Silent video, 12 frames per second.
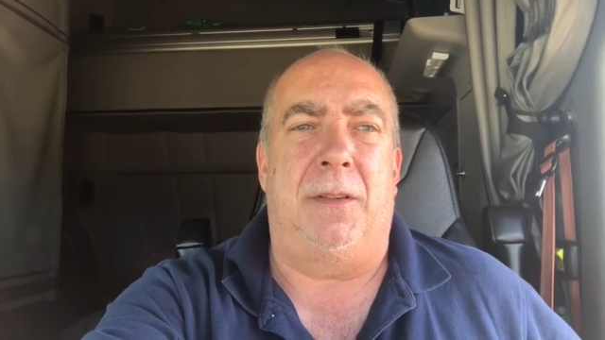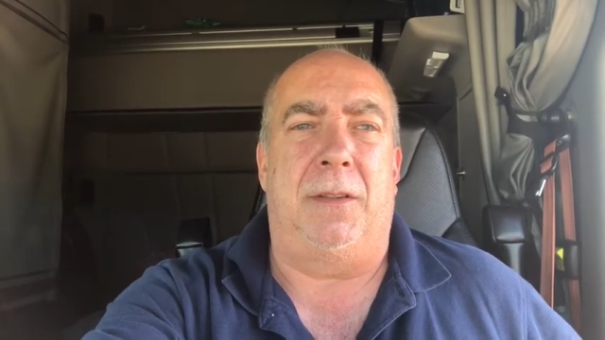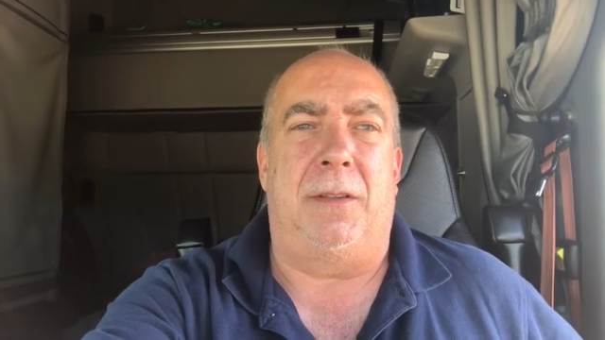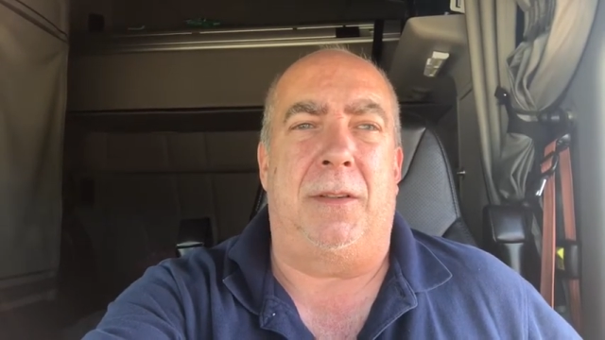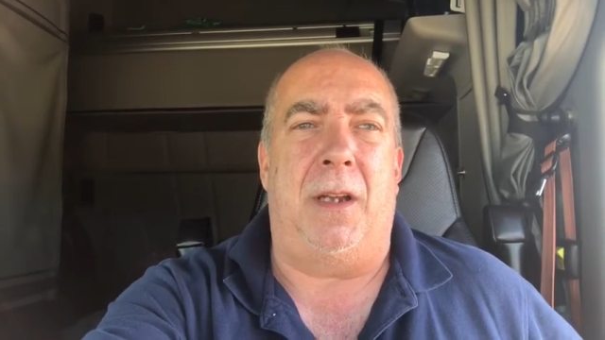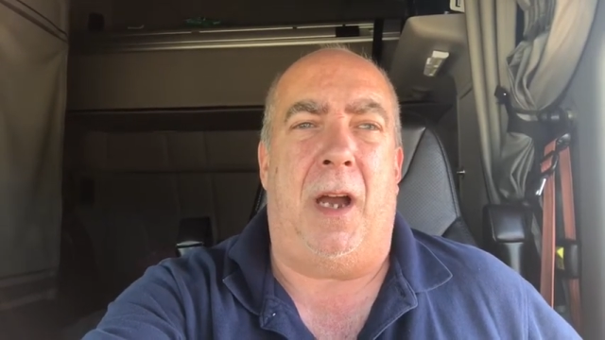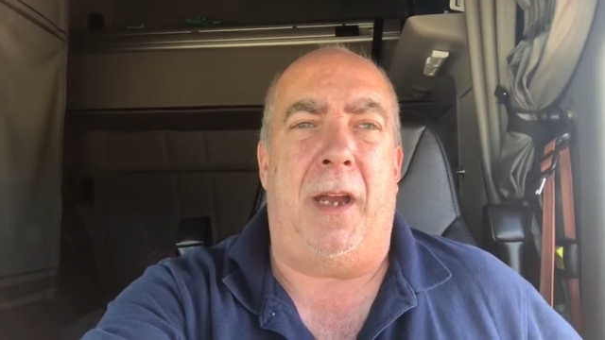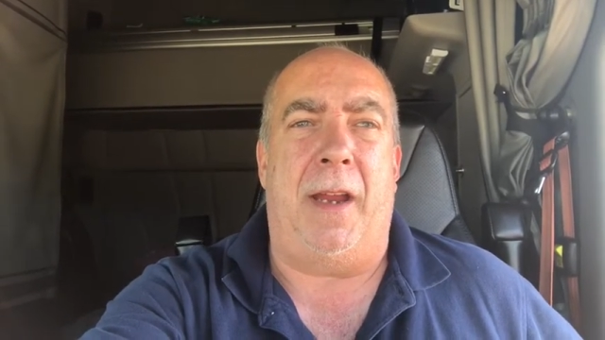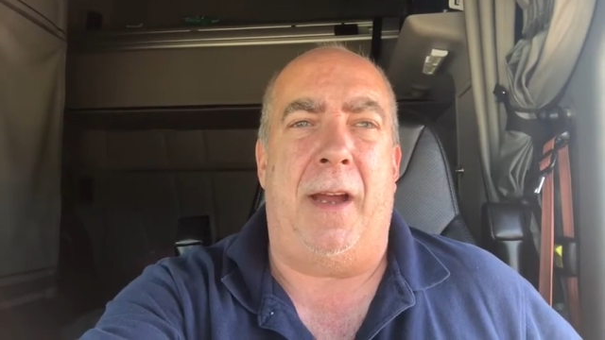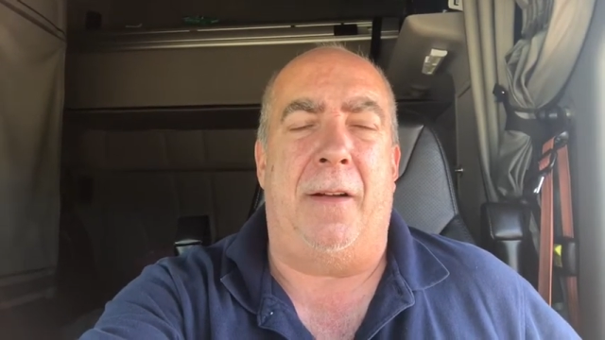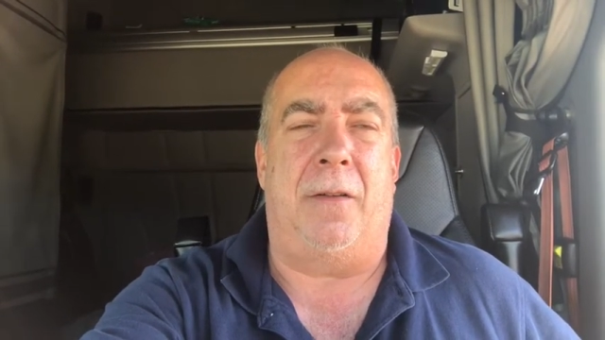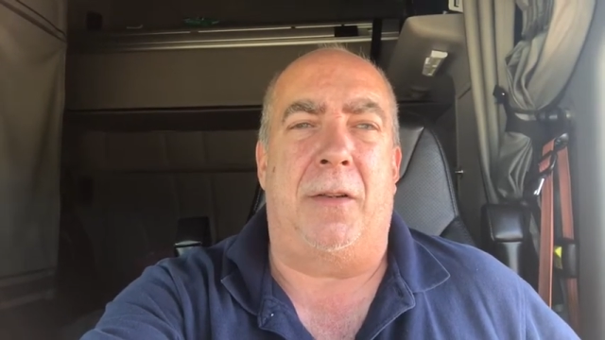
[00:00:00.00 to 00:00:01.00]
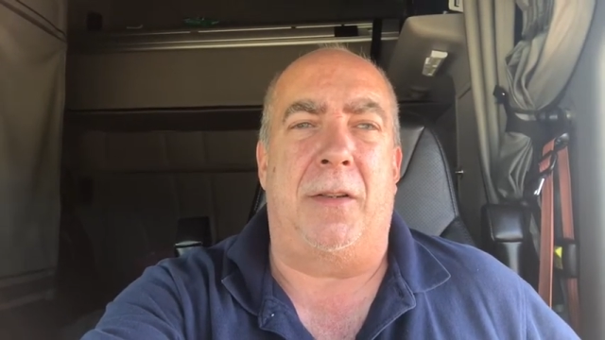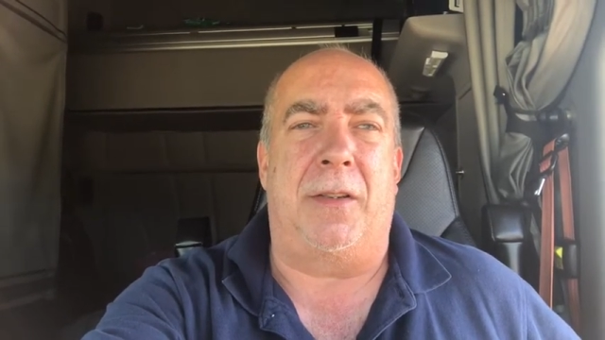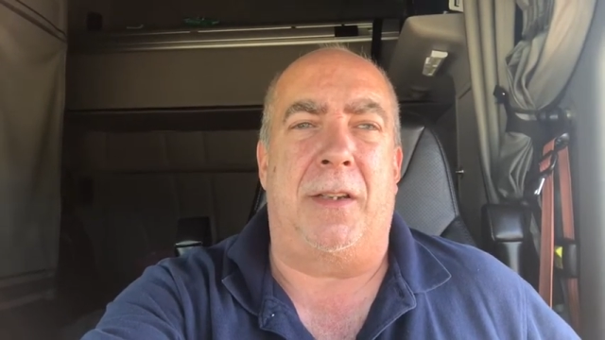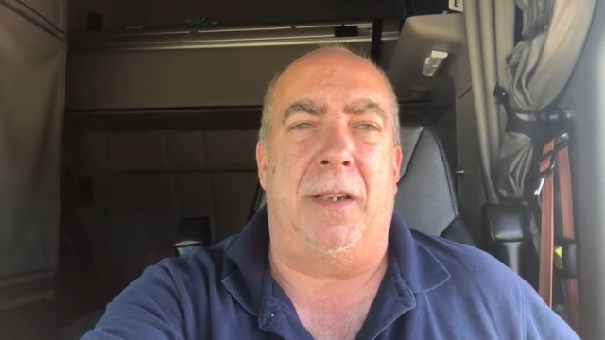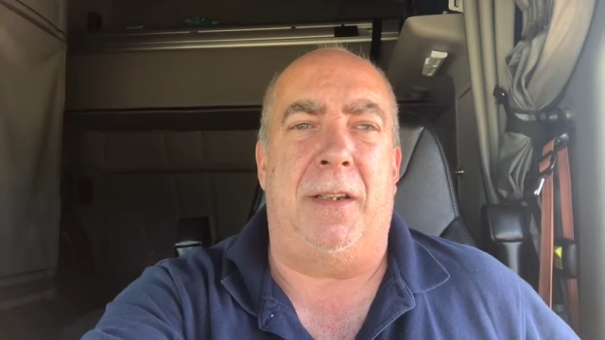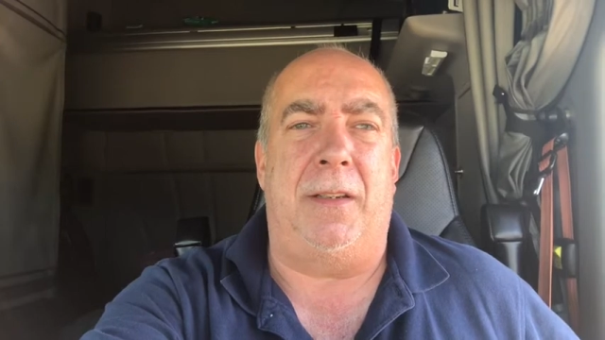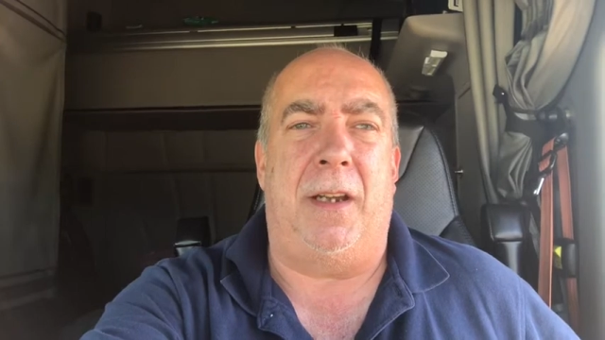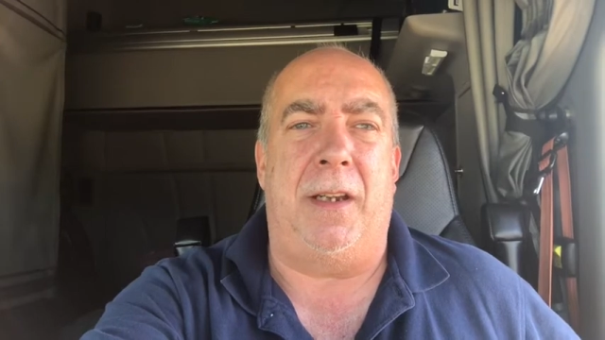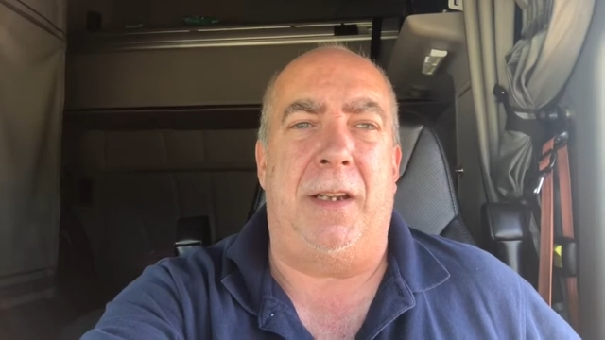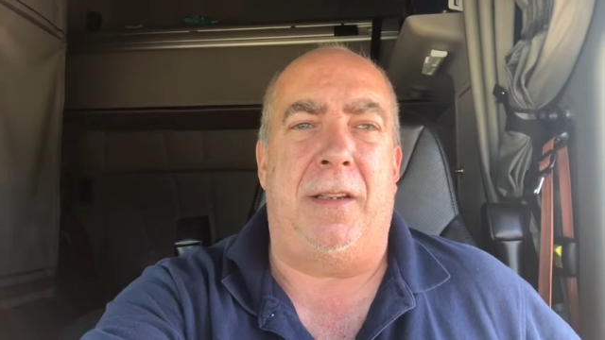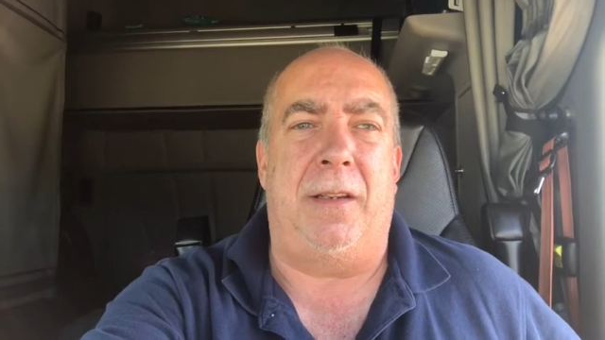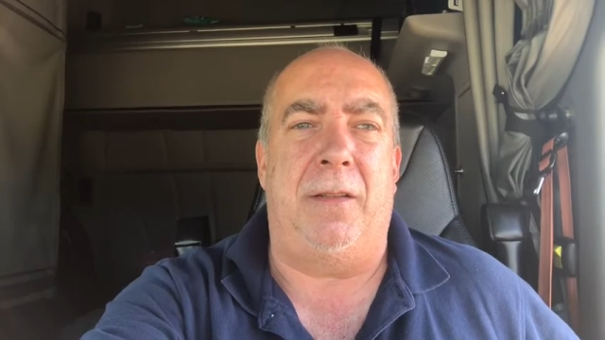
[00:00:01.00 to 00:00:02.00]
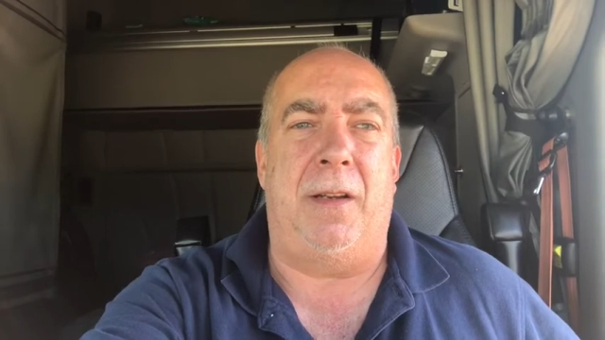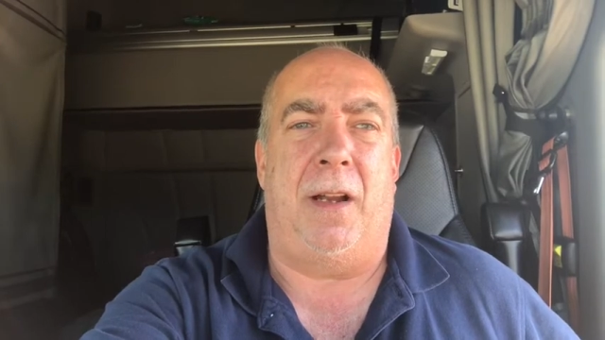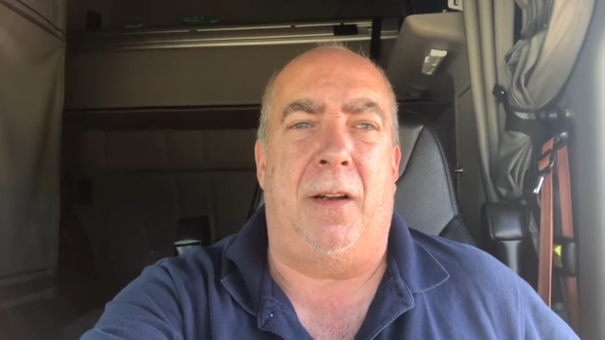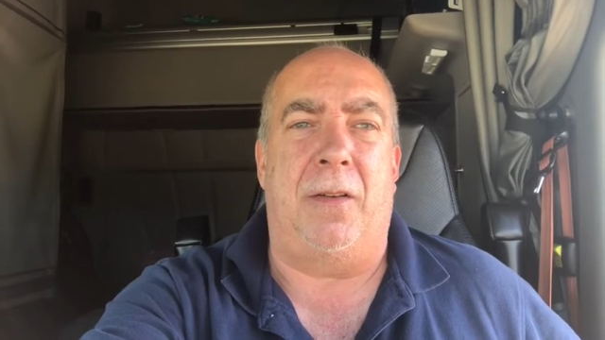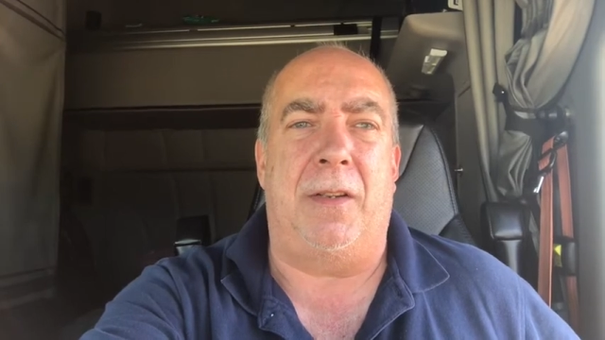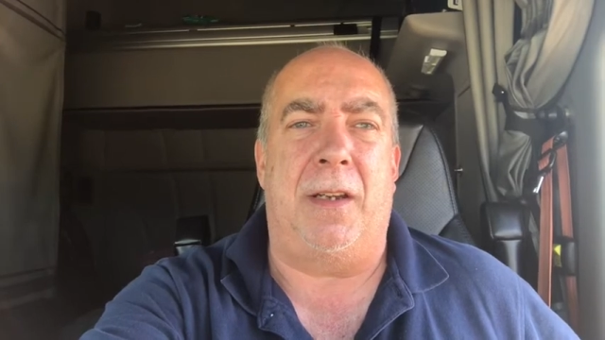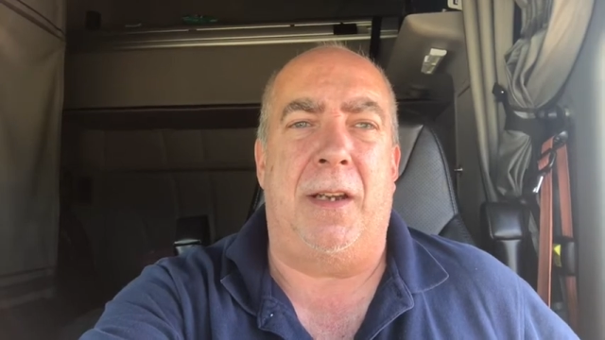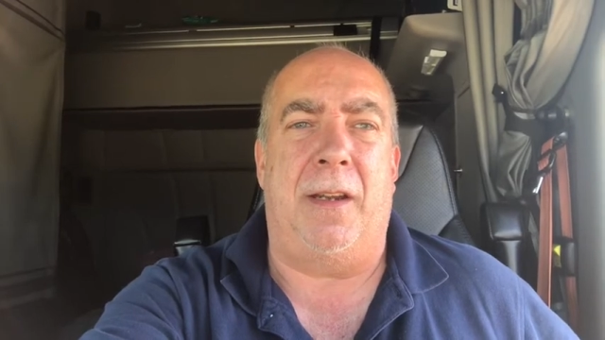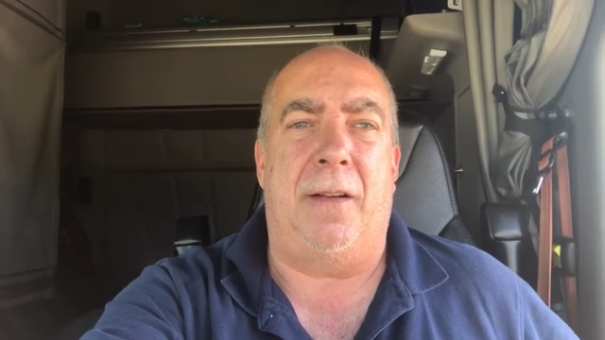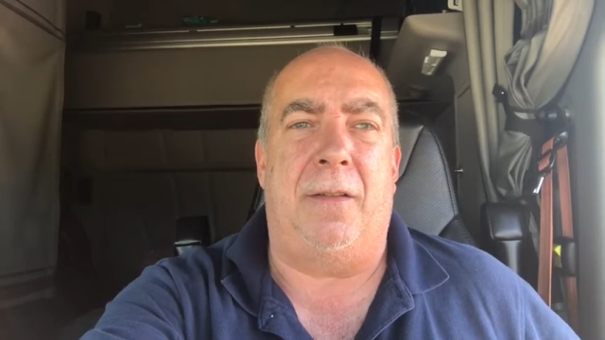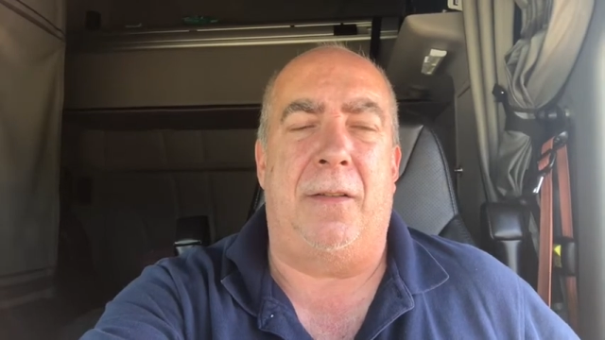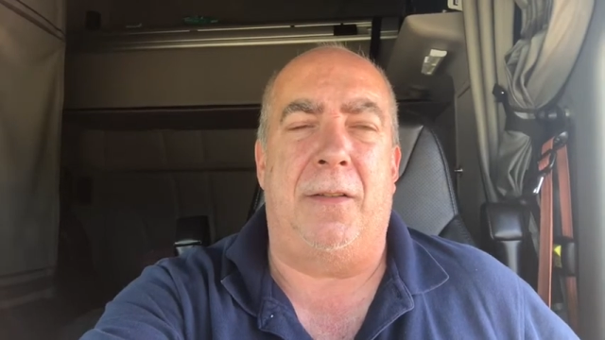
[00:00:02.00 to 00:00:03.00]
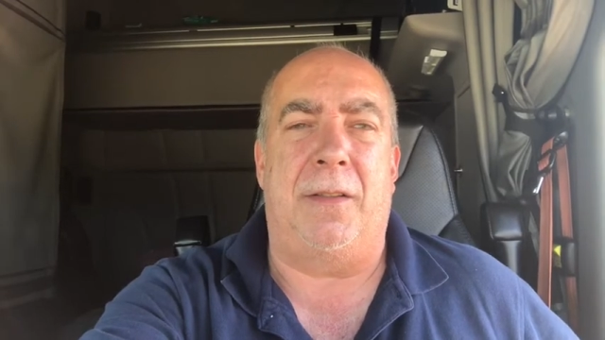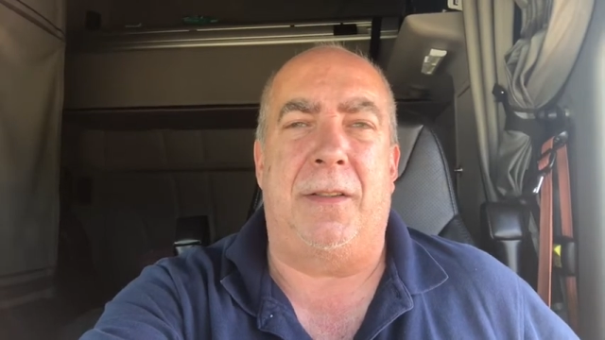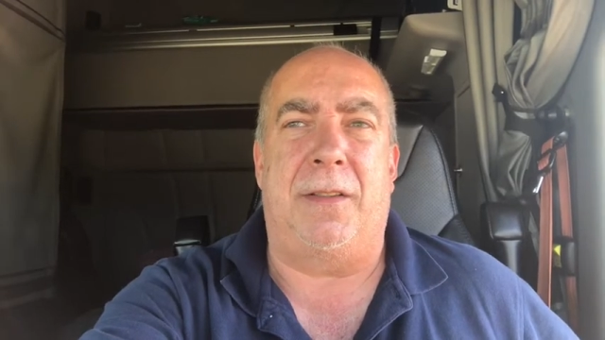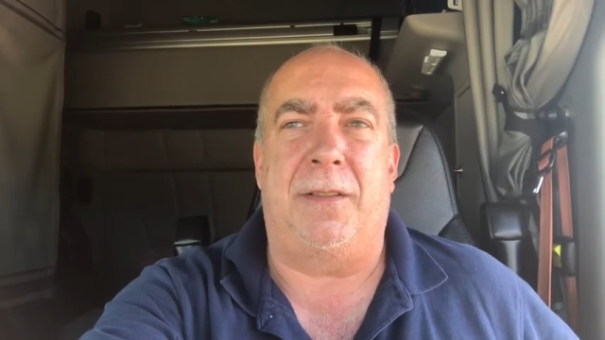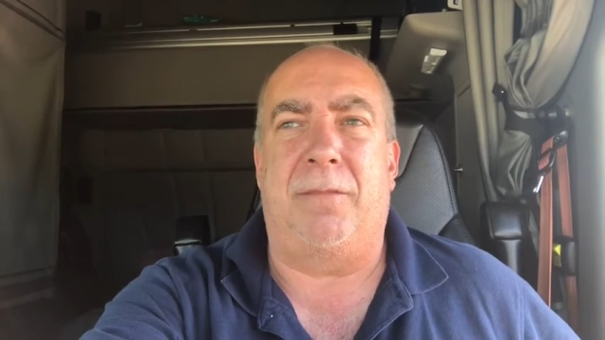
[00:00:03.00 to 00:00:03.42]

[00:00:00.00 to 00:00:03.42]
9 hours at $92 an hour is